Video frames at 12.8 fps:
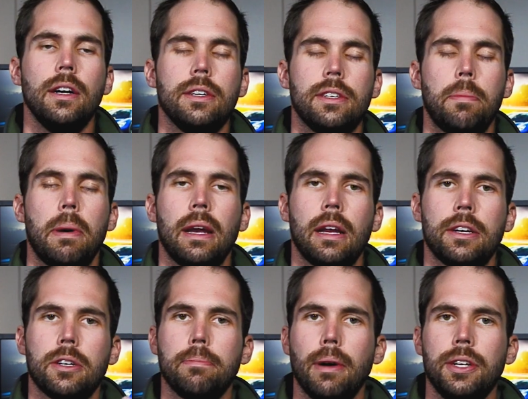Depending on
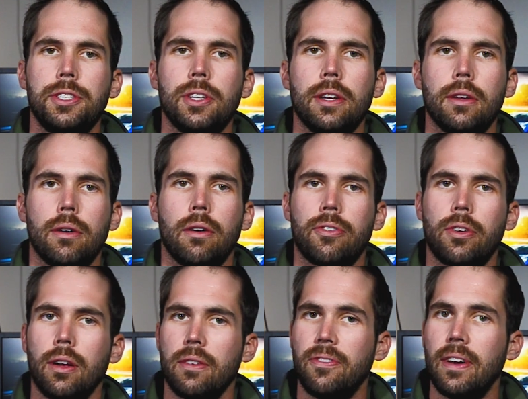your budget and
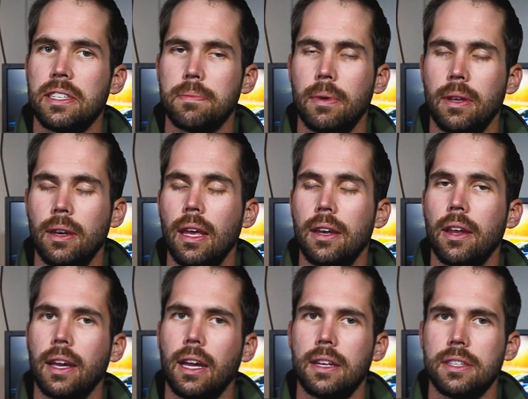overall investment in
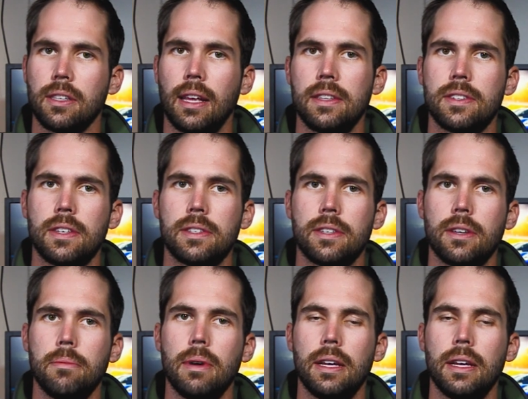Nikon's lens system,